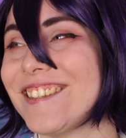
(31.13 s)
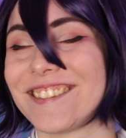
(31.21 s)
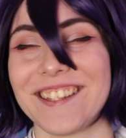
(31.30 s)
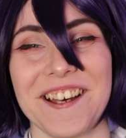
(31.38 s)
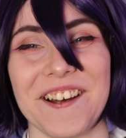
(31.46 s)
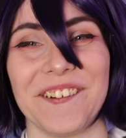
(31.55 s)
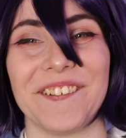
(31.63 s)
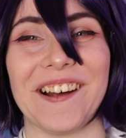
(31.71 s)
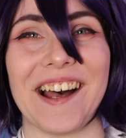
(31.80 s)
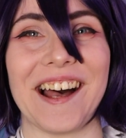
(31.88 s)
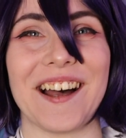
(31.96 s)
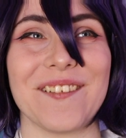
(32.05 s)
so,
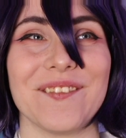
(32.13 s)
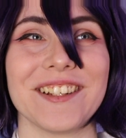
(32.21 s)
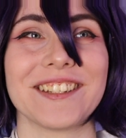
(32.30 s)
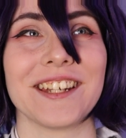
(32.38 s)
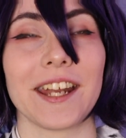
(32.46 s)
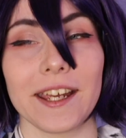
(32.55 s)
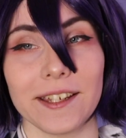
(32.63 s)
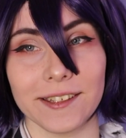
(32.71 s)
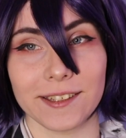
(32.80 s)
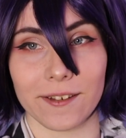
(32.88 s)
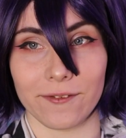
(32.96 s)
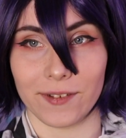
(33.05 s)
um,
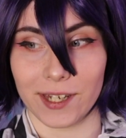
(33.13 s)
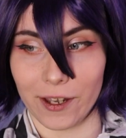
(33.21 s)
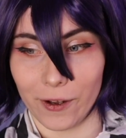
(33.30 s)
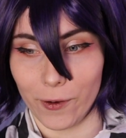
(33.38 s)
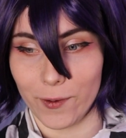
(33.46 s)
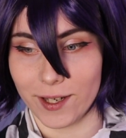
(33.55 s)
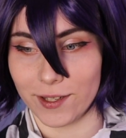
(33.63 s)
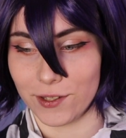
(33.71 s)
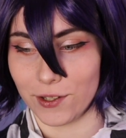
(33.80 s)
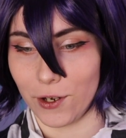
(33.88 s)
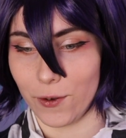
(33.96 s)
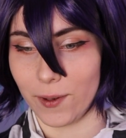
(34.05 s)
today's video
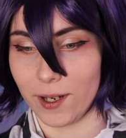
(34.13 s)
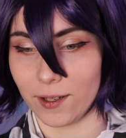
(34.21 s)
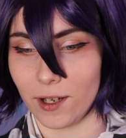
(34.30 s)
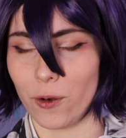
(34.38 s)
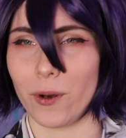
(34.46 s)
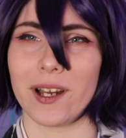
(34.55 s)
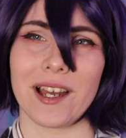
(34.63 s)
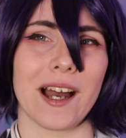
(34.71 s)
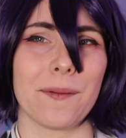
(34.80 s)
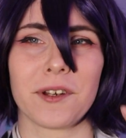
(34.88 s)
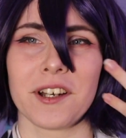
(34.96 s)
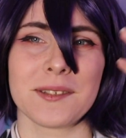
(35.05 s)
is going- oh yeah,
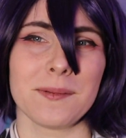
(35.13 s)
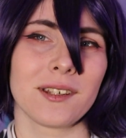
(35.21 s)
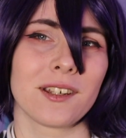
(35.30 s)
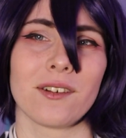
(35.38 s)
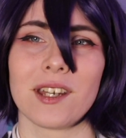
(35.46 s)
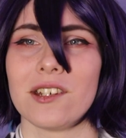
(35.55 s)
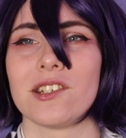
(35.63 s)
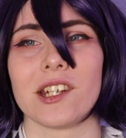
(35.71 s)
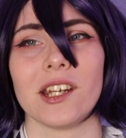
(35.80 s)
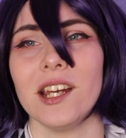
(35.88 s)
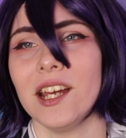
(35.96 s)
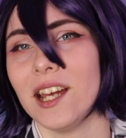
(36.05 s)
I'm cosplaying
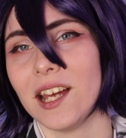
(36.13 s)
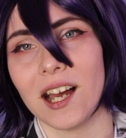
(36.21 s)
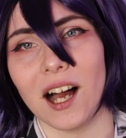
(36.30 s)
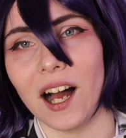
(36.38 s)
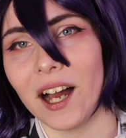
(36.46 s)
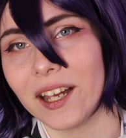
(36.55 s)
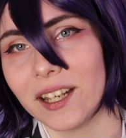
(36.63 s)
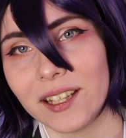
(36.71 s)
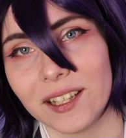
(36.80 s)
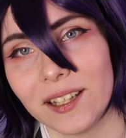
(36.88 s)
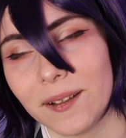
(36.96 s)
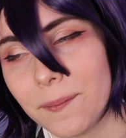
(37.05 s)
Kokichi.
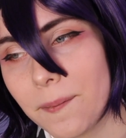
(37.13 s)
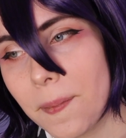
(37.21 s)
I